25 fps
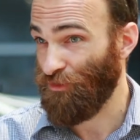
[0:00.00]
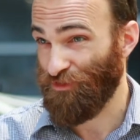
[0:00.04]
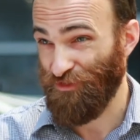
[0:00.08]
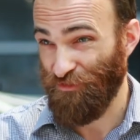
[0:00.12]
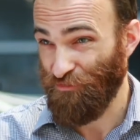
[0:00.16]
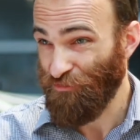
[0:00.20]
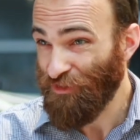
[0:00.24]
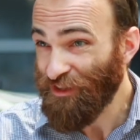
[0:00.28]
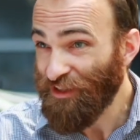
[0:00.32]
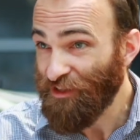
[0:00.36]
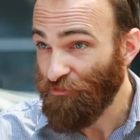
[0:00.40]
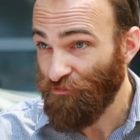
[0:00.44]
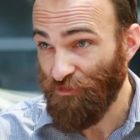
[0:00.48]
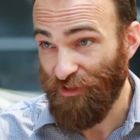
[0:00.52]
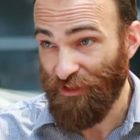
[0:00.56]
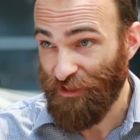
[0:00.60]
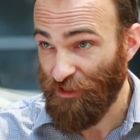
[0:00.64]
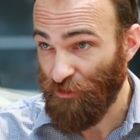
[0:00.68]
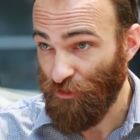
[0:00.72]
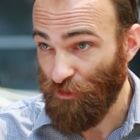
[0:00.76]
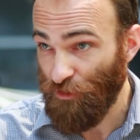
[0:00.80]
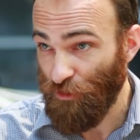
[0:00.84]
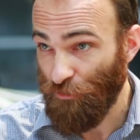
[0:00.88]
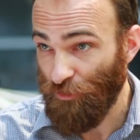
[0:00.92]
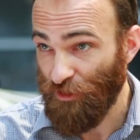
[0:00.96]
it's a really, really
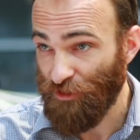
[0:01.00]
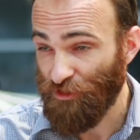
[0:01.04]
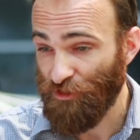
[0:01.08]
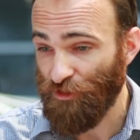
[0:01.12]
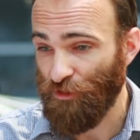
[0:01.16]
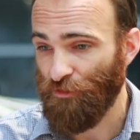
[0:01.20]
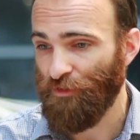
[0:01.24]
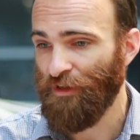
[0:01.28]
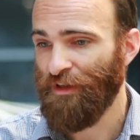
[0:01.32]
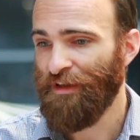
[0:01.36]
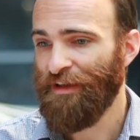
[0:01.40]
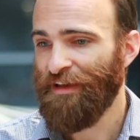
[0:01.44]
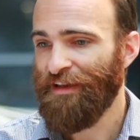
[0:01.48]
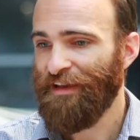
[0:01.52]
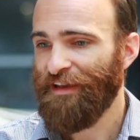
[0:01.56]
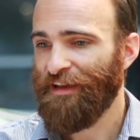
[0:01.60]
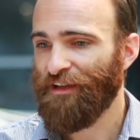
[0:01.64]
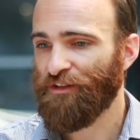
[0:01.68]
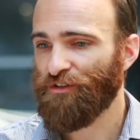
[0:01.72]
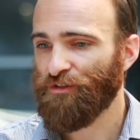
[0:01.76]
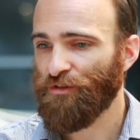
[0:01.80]
new issue. It